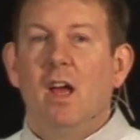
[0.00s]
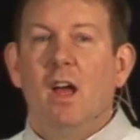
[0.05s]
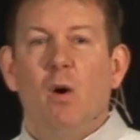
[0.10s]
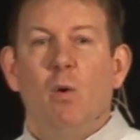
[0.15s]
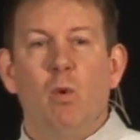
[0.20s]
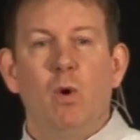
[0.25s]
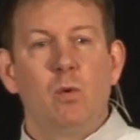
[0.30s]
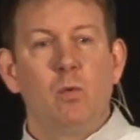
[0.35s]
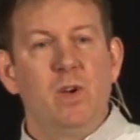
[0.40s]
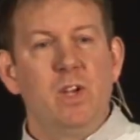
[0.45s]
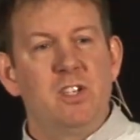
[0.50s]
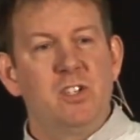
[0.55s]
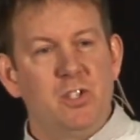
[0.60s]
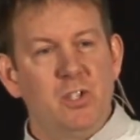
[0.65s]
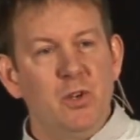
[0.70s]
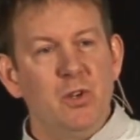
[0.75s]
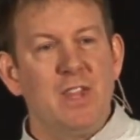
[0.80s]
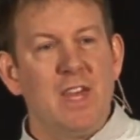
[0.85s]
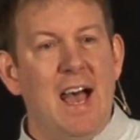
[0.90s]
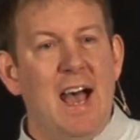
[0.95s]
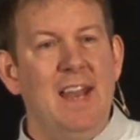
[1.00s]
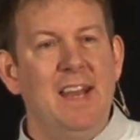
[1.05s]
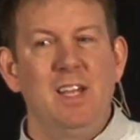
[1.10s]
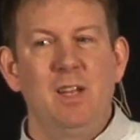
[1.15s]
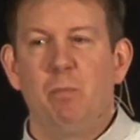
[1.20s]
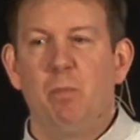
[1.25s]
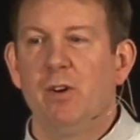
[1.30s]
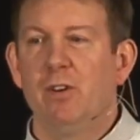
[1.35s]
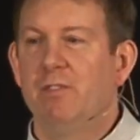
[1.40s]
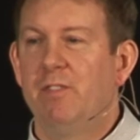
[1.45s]
when we do that,
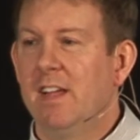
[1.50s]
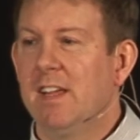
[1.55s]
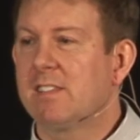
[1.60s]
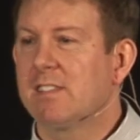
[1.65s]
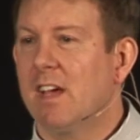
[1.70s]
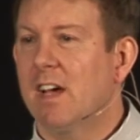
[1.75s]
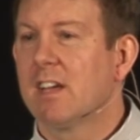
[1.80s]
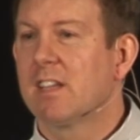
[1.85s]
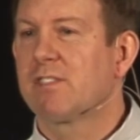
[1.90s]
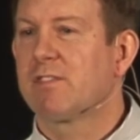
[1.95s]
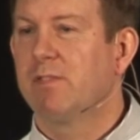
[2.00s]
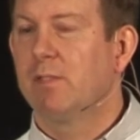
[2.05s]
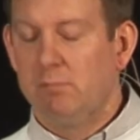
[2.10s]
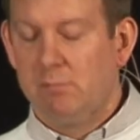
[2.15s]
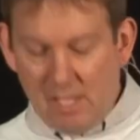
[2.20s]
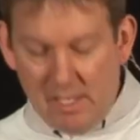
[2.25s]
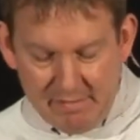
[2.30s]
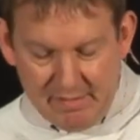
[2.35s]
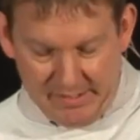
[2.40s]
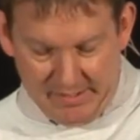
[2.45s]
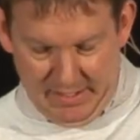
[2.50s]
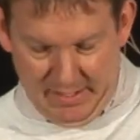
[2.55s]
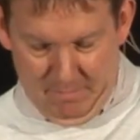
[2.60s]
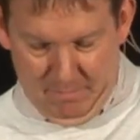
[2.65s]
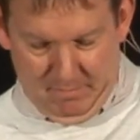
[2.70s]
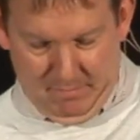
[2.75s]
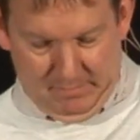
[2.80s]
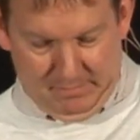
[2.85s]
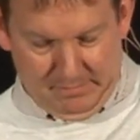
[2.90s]
it prevents us from loving them.